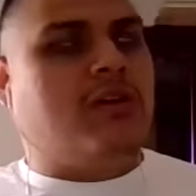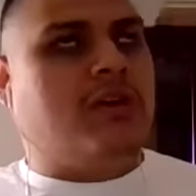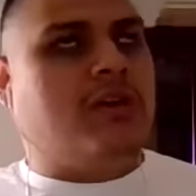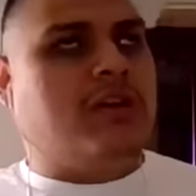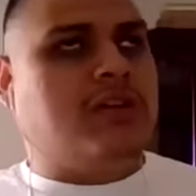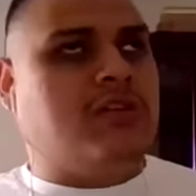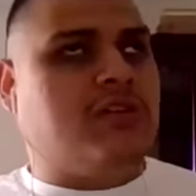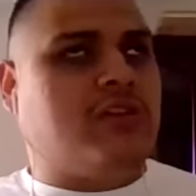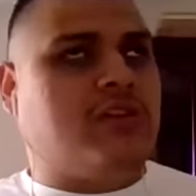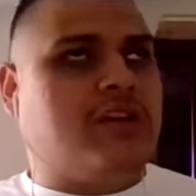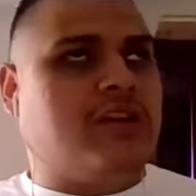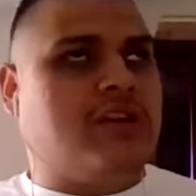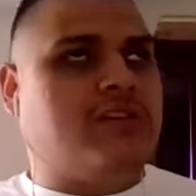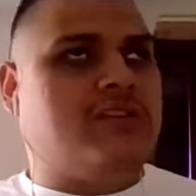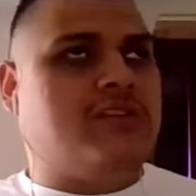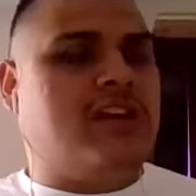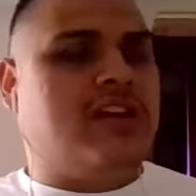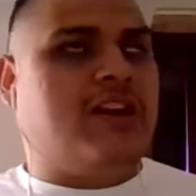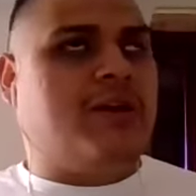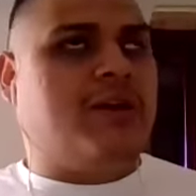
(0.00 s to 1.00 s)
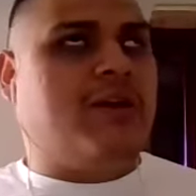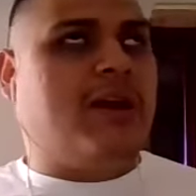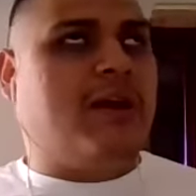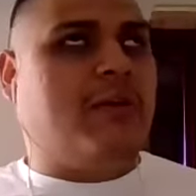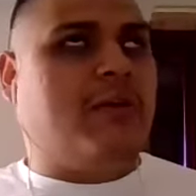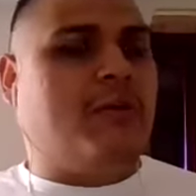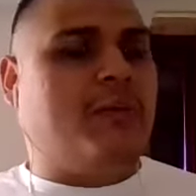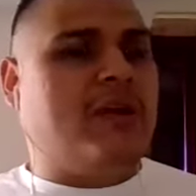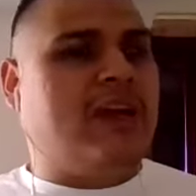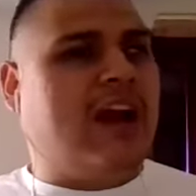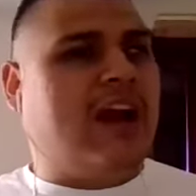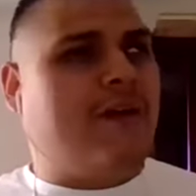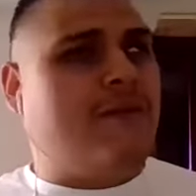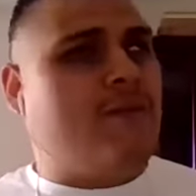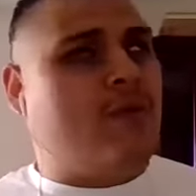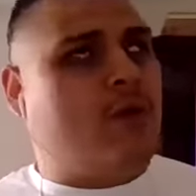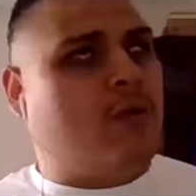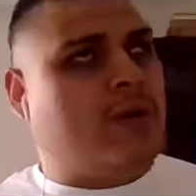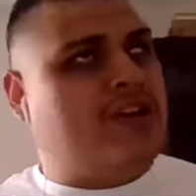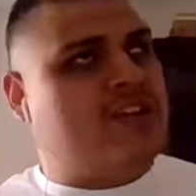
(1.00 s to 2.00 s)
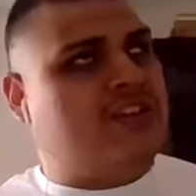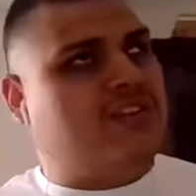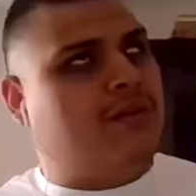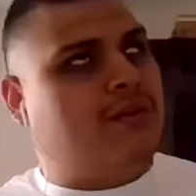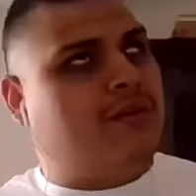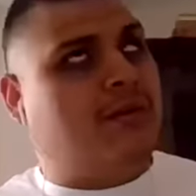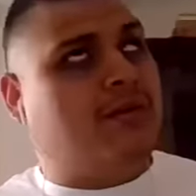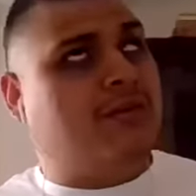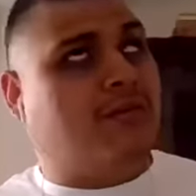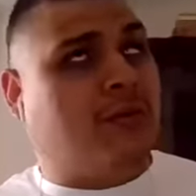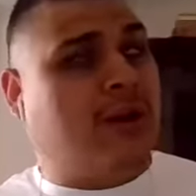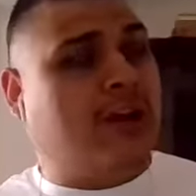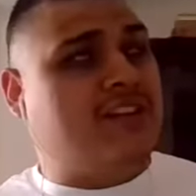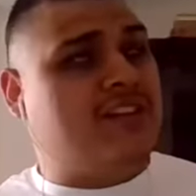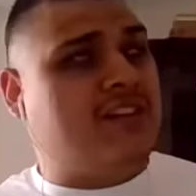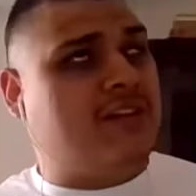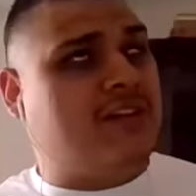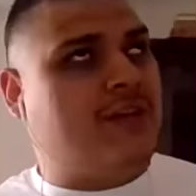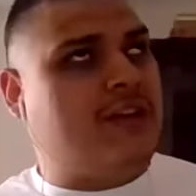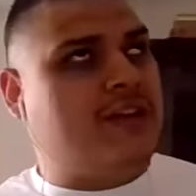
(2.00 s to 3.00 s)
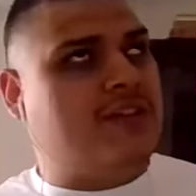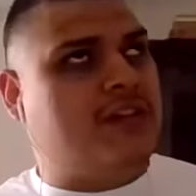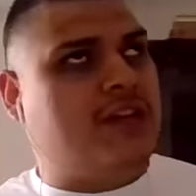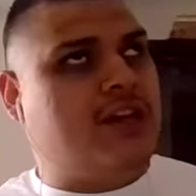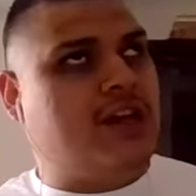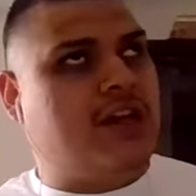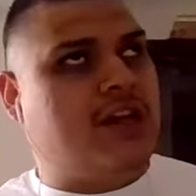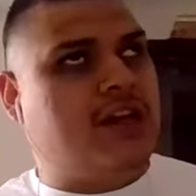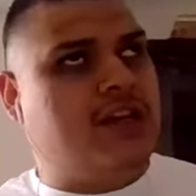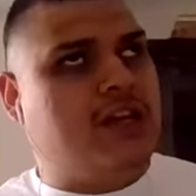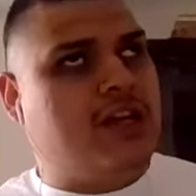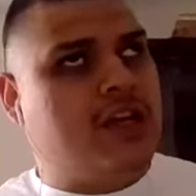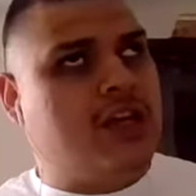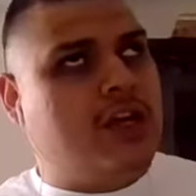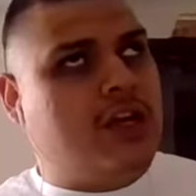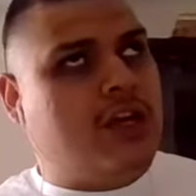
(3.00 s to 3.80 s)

in your case, the M L B have no rights to right to investigate